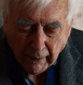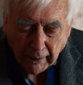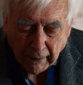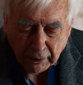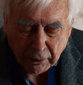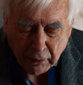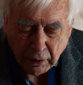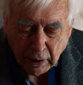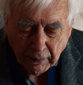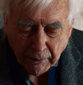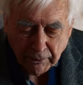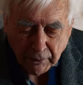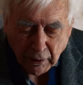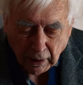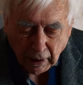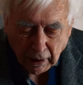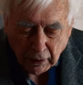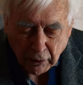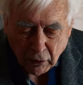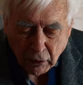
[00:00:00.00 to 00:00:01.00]
the chief
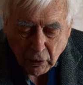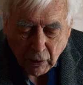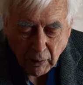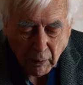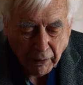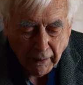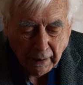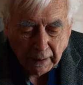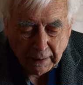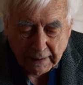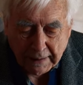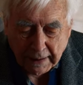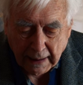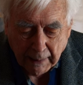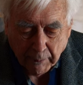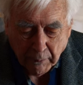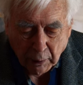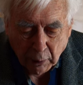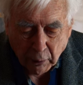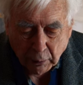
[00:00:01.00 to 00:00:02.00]
judge, then
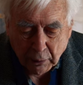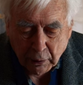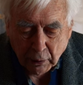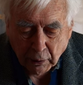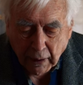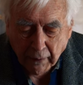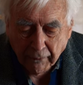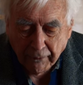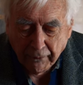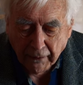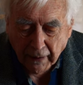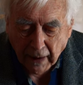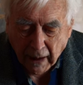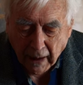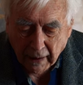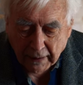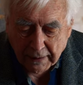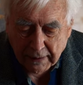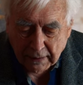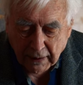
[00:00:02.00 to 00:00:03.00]
Samuel took a
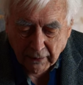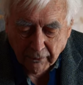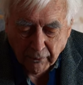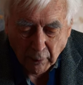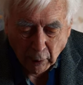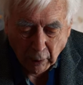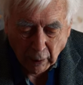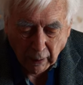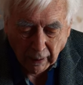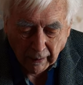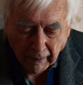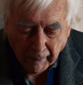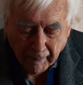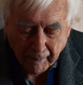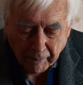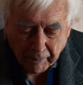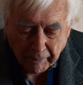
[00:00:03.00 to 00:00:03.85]
flask of oil